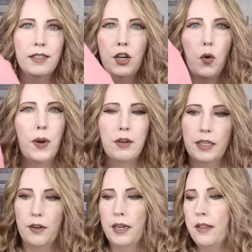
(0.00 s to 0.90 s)
you know,
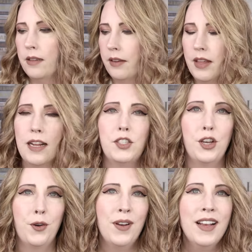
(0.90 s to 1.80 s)
weirdly or anything like that.
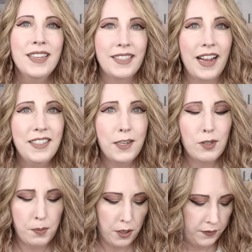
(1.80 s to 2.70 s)
So sizing
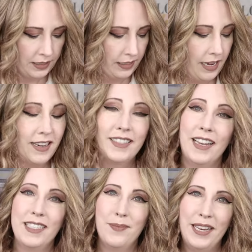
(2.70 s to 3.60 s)
was perfect. Again, a
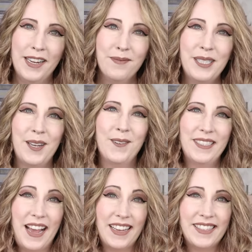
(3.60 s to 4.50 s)
size medium. So
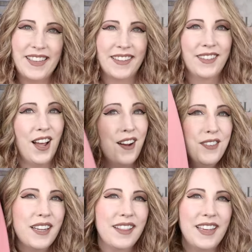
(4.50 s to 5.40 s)
yes,
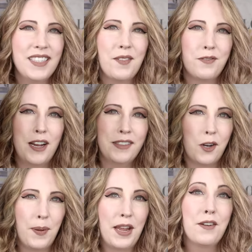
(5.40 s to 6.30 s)
loved these fun
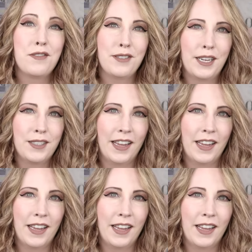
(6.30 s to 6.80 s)
little pink flared